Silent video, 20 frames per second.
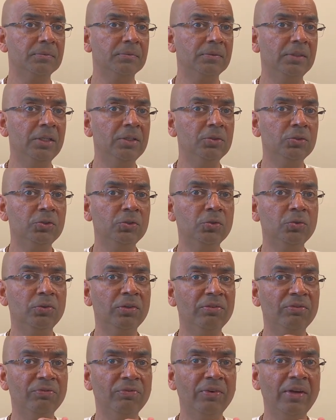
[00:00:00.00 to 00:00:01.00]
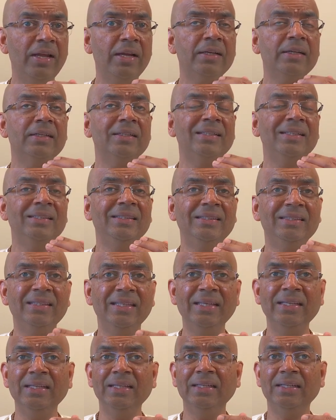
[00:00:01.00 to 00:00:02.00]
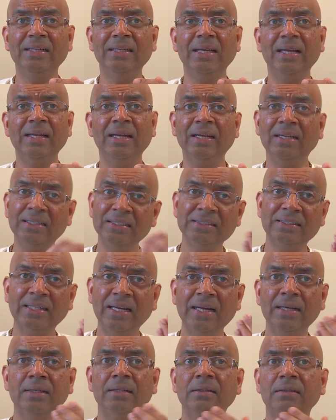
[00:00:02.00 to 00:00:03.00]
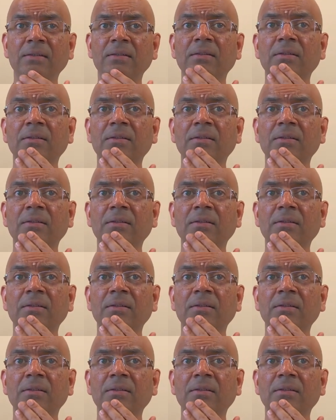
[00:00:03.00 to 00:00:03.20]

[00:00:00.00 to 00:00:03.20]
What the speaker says: They used to reflect and think and understand it.